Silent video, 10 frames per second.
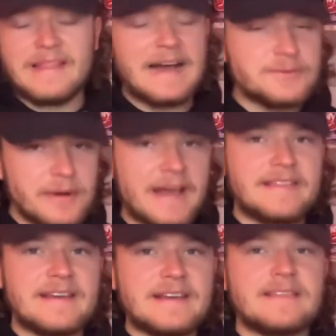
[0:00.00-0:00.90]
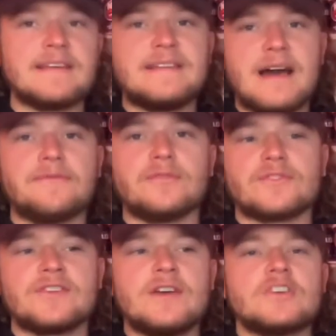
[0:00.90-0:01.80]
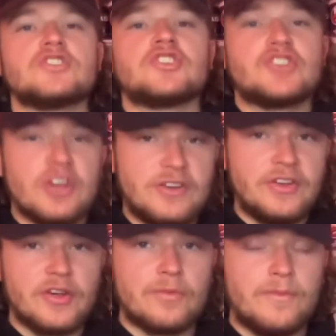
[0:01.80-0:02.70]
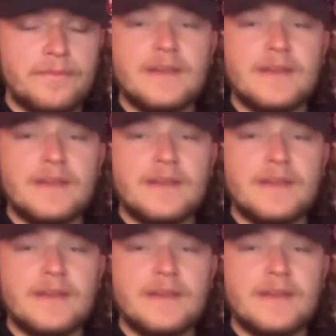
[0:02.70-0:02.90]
That's what I think the Devils should do.